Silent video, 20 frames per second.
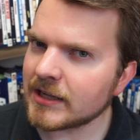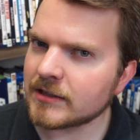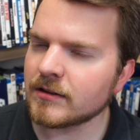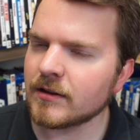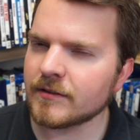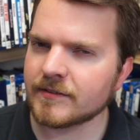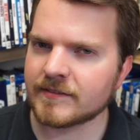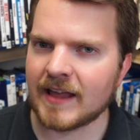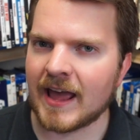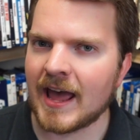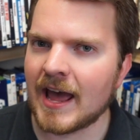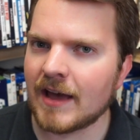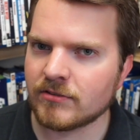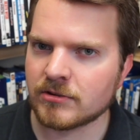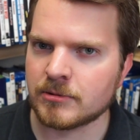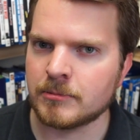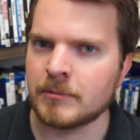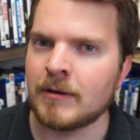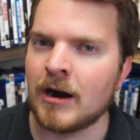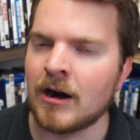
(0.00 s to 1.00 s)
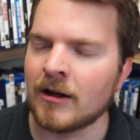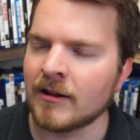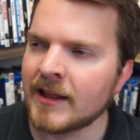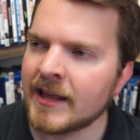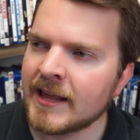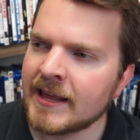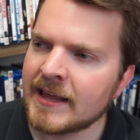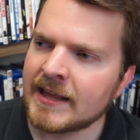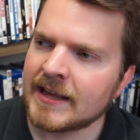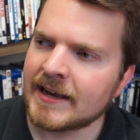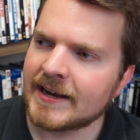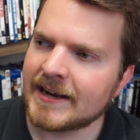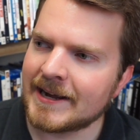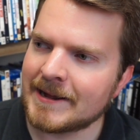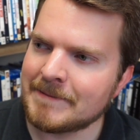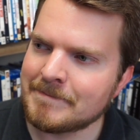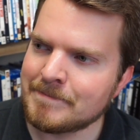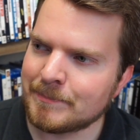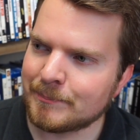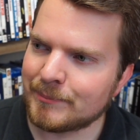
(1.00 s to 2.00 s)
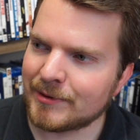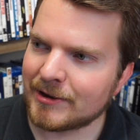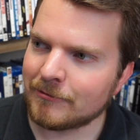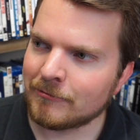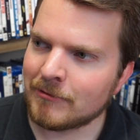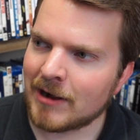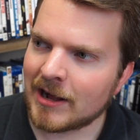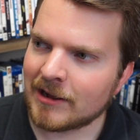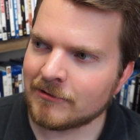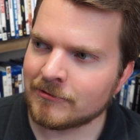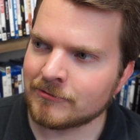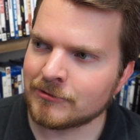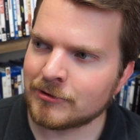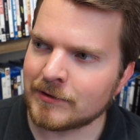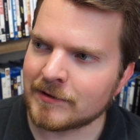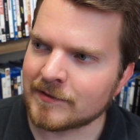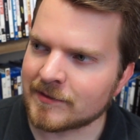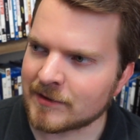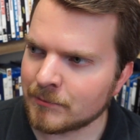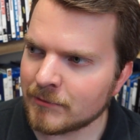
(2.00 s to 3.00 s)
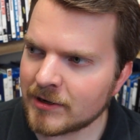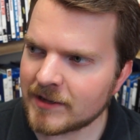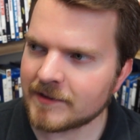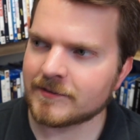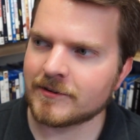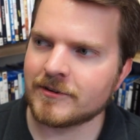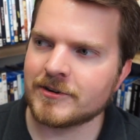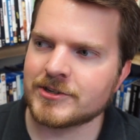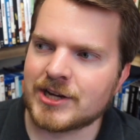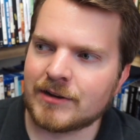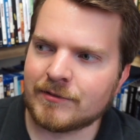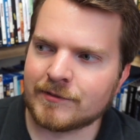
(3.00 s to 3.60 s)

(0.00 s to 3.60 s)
close to having them all. But while doing some research,